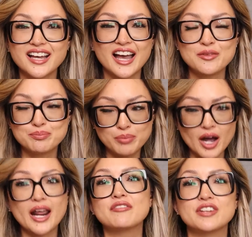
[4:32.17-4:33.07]
I
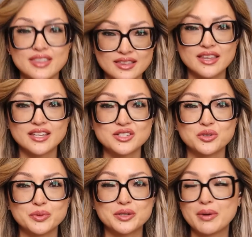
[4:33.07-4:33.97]
bought everything that they
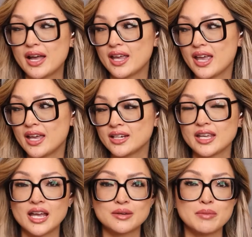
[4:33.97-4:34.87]
told me to buy. And
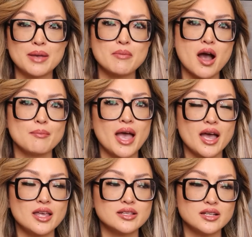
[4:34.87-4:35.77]
again, my mom
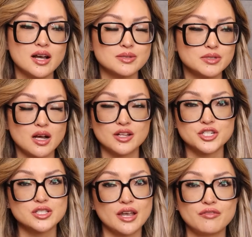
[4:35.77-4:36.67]
is a
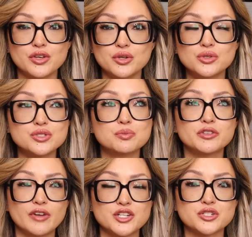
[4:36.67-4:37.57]
cosmetologist. I've used
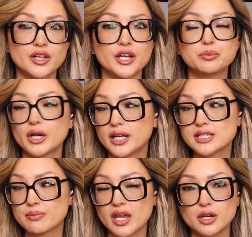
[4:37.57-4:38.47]
professional hair
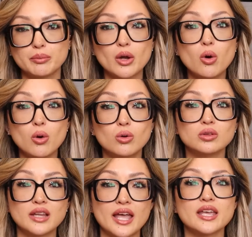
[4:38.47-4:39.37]
products in my hair my
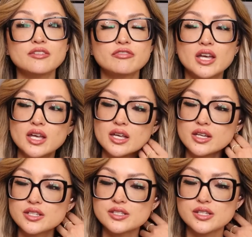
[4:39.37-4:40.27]
whole life.
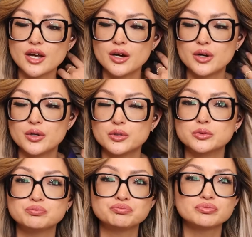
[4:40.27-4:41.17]

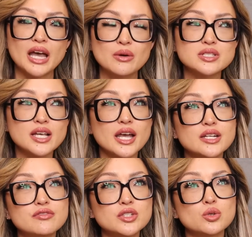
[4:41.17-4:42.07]
So that was
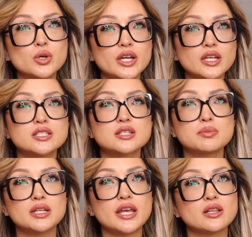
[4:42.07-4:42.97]
kind of annoying to
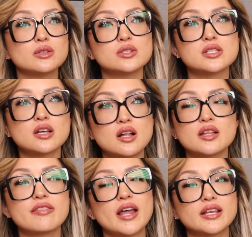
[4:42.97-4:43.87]
be like losing all
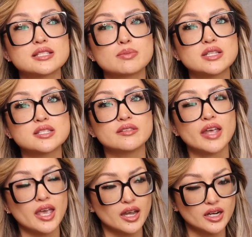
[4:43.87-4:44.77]
of that expensive
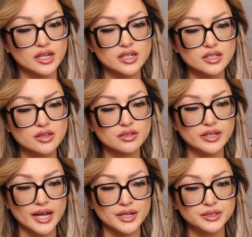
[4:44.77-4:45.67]
hair
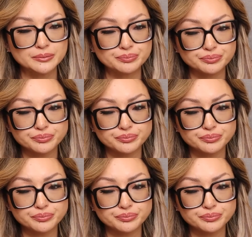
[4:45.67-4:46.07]
throughout.